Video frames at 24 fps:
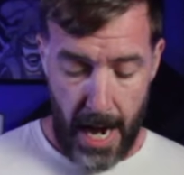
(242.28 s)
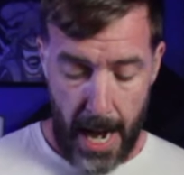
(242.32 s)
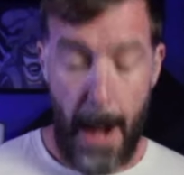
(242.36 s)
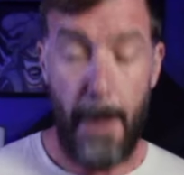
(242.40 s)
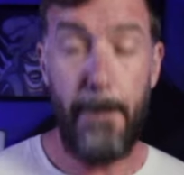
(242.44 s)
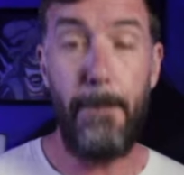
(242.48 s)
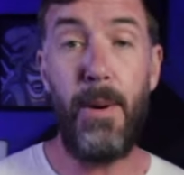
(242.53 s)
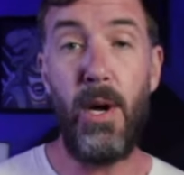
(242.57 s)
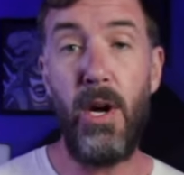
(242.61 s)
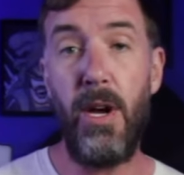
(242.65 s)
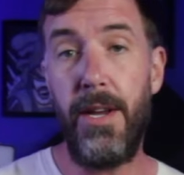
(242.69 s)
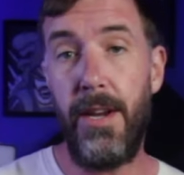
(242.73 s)
I
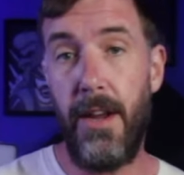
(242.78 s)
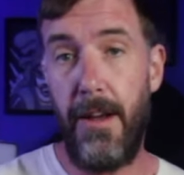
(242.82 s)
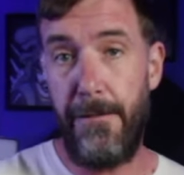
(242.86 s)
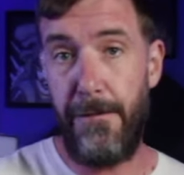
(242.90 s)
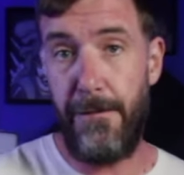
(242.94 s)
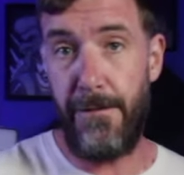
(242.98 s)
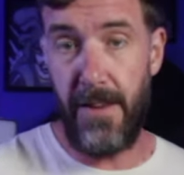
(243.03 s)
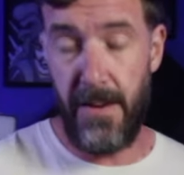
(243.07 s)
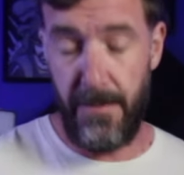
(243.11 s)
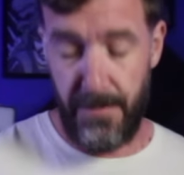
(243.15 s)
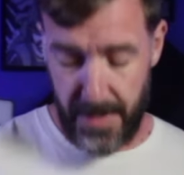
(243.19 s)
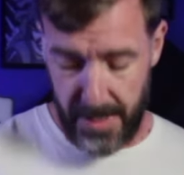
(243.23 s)
put a
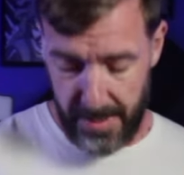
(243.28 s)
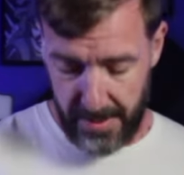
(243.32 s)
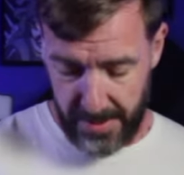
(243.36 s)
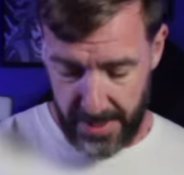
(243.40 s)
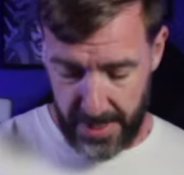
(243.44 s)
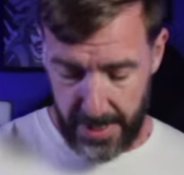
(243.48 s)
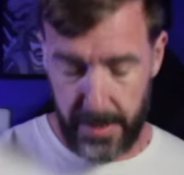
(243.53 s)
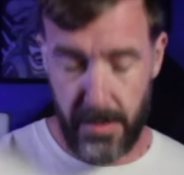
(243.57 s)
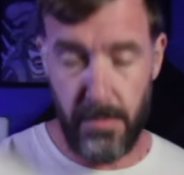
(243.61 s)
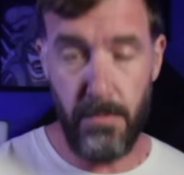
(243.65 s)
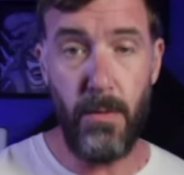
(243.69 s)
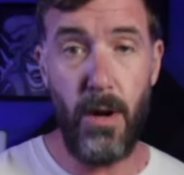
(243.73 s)

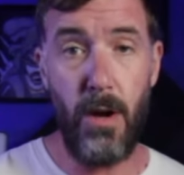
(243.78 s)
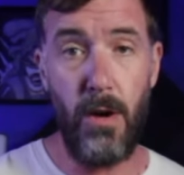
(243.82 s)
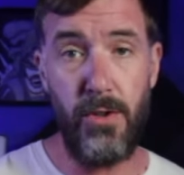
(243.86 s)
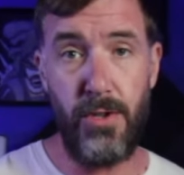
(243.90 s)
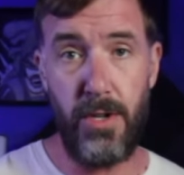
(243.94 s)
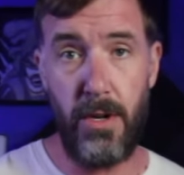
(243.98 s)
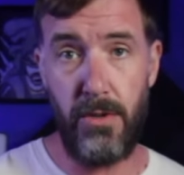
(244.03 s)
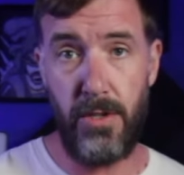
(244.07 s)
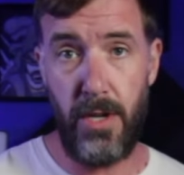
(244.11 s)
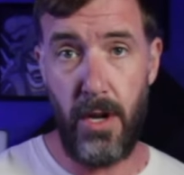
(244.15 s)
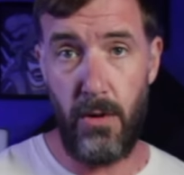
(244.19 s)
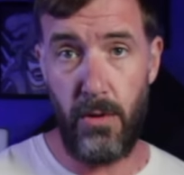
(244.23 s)
56
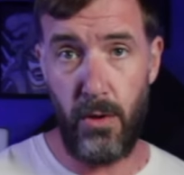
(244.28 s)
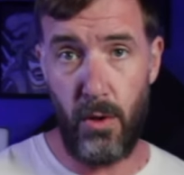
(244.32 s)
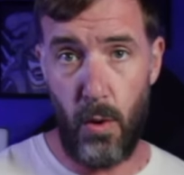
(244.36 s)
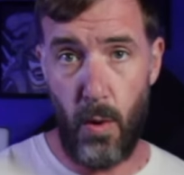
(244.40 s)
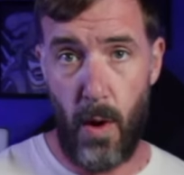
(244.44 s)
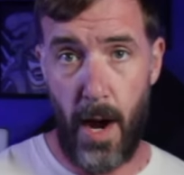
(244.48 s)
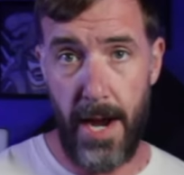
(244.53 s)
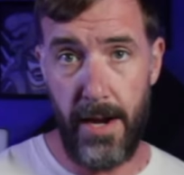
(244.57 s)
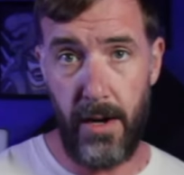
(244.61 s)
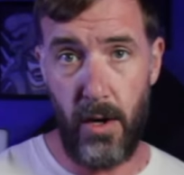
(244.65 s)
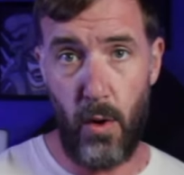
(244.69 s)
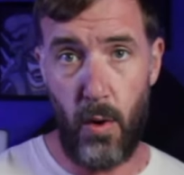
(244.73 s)
Mojotone
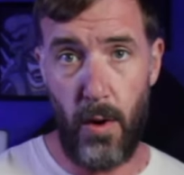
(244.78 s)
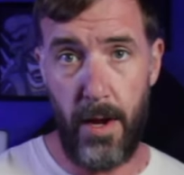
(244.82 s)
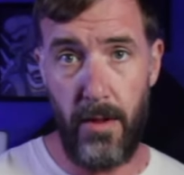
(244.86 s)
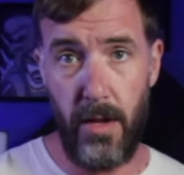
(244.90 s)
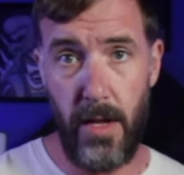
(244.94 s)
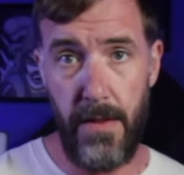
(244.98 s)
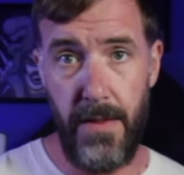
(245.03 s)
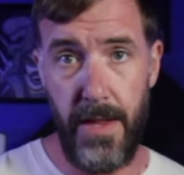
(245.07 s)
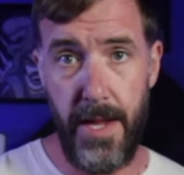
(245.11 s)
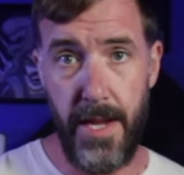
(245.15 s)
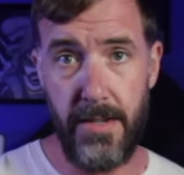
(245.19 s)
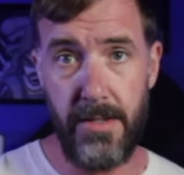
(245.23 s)
Quiet Coil
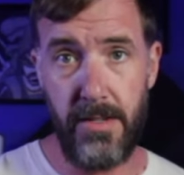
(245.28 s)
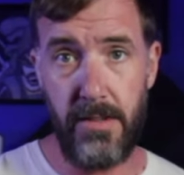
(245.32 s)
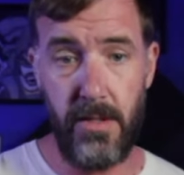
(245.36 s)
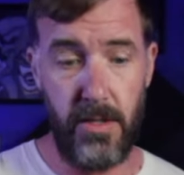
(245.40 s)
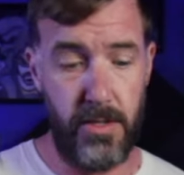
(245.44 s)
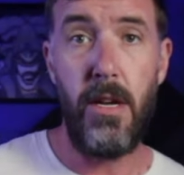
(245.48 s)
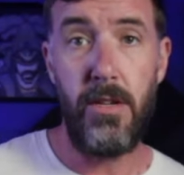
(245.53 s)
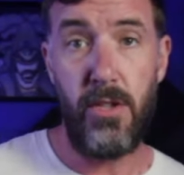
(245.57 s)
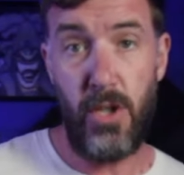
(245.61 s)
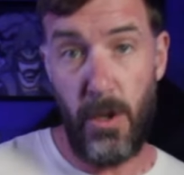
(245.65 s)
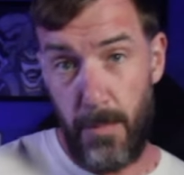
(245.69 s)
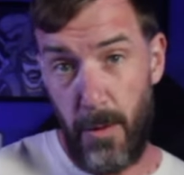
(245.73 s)
in this.
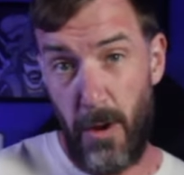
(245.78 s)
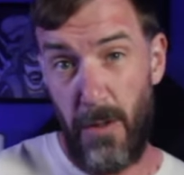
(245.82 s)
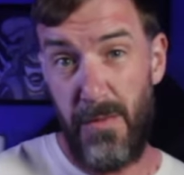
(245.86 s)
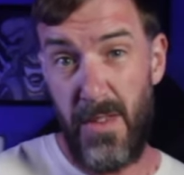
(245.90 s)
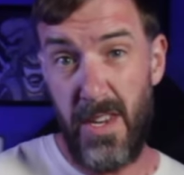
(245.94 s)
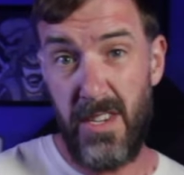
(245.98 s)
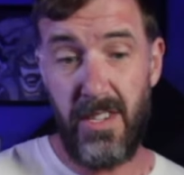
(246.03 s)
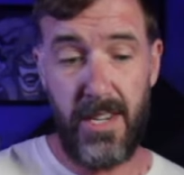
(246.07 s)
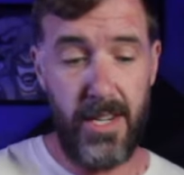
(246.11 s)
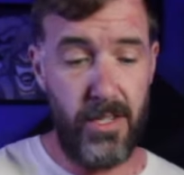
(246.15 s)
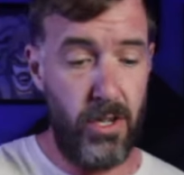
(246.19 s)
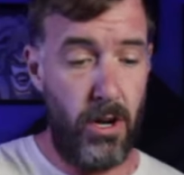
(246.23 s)
So both
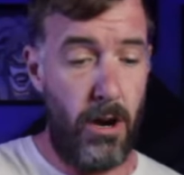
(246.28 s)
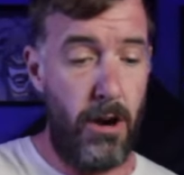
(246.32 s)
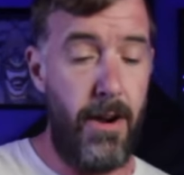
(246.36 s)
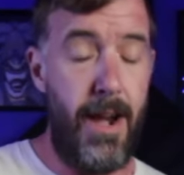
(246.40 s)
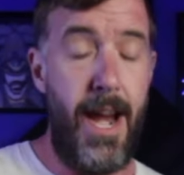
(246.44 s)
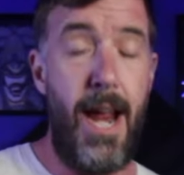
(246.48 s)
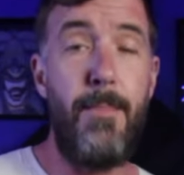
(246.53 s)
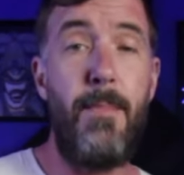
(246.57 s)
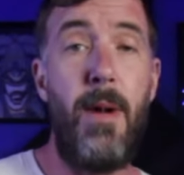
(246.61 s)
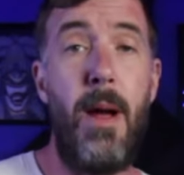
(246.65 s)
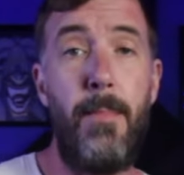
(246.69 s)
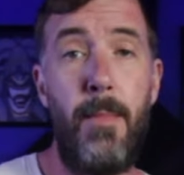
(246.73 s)
this guitar
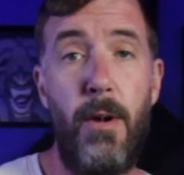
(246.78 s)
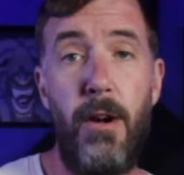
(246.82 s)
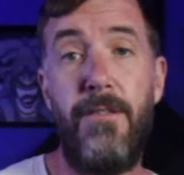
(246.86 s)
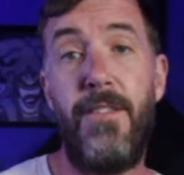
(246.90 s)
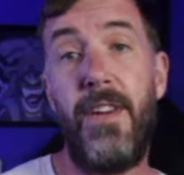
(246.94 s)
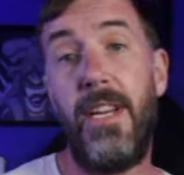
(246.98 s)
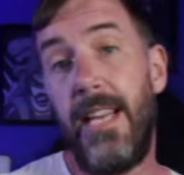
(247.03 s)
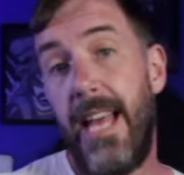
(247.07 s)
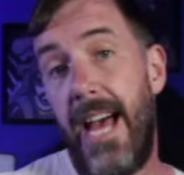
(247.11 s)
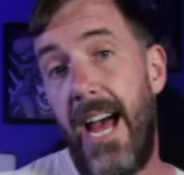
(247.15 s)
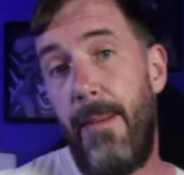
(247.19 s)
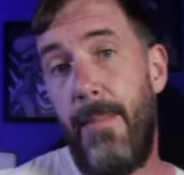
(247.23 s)
and my
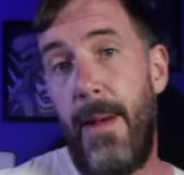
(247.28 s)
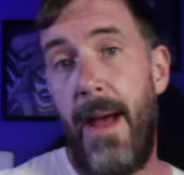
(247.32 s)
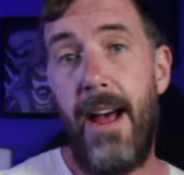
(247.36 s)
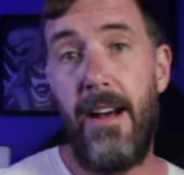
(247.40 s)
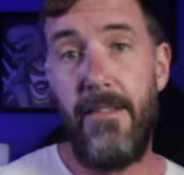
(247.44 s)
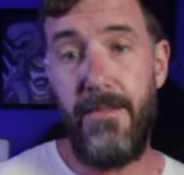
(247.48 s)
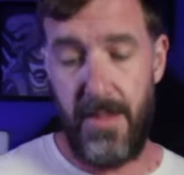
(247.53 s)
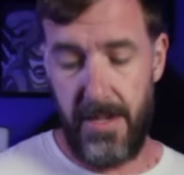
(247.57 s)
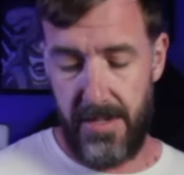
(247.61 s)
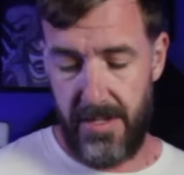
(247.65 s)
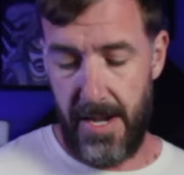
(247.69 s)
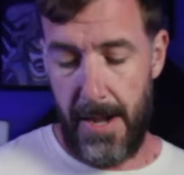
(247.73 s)
Murphy Lab
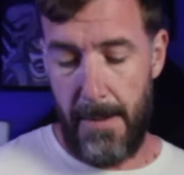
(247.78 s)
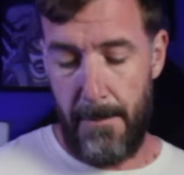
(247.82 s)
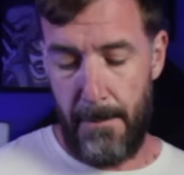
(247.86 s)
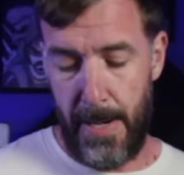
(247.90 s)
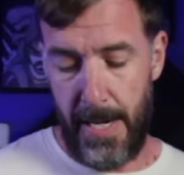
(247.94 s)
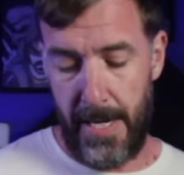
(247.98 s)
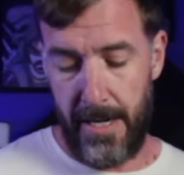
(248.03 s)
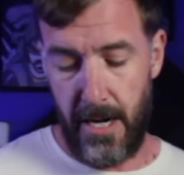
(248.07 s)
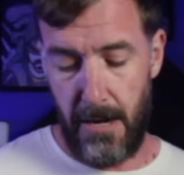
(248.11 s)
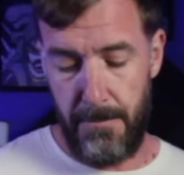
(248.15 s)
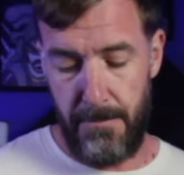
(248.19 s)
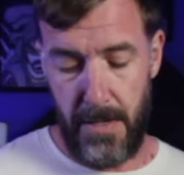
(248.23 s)
have the same
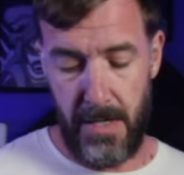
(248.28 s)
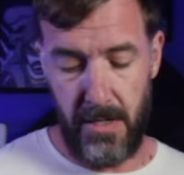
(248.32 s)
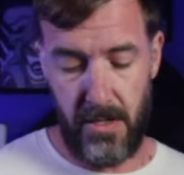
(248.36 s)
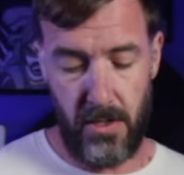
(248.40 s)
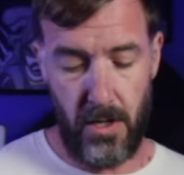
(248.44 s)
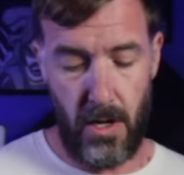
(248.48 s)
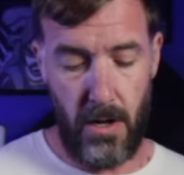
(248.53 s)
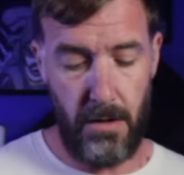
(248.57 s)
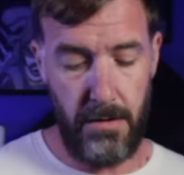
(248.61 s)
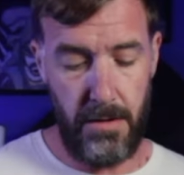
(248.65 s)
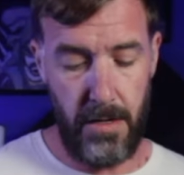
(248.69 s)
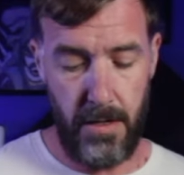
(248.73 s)
pickup
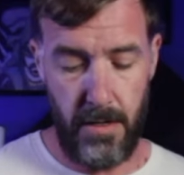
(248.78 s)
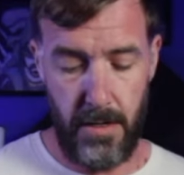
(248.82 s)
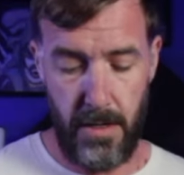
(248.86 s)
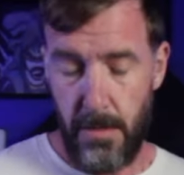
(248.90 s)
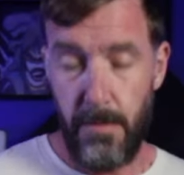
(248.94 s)
installed.